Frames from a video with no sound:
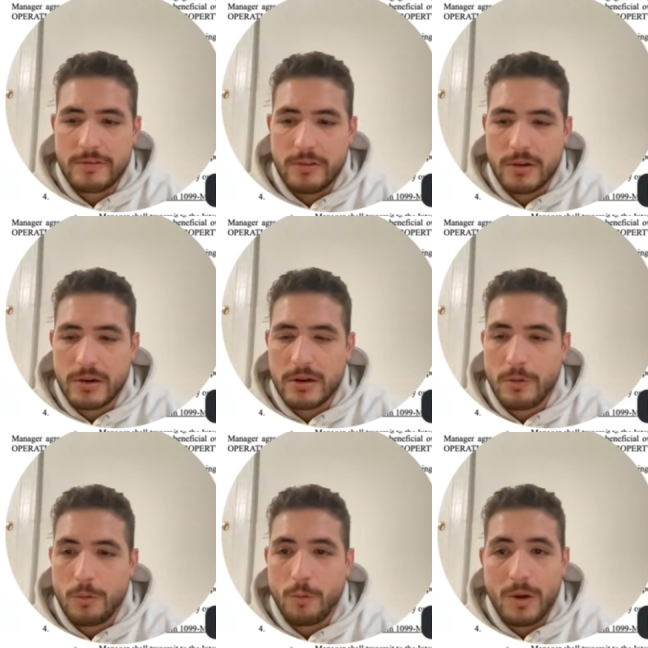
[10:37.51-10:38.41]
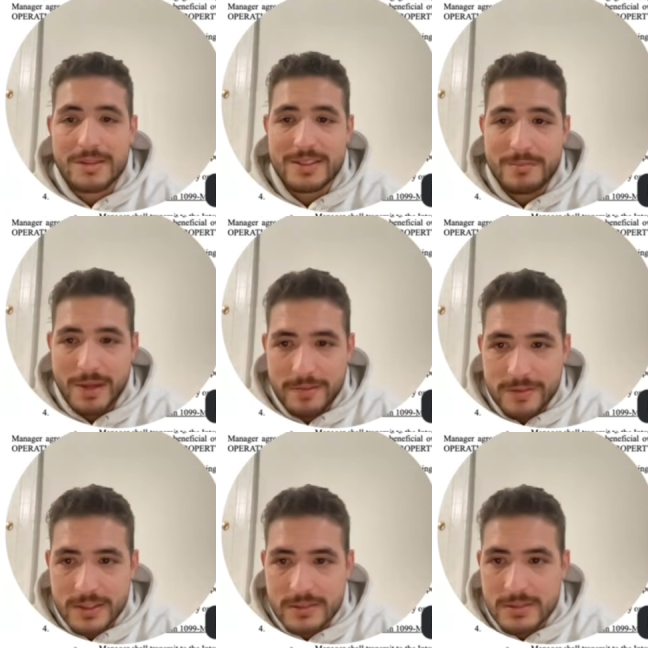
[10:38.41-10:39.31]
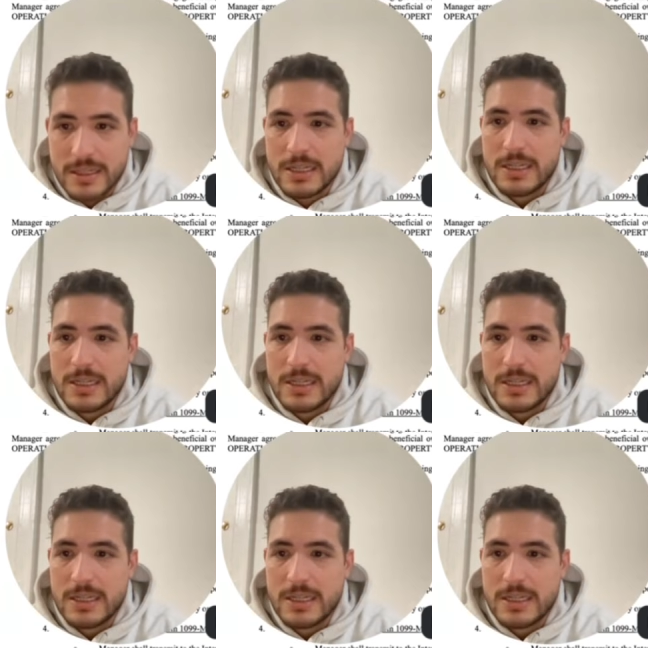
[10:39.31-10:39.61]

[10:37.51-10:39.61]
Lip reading: for was in Memphis.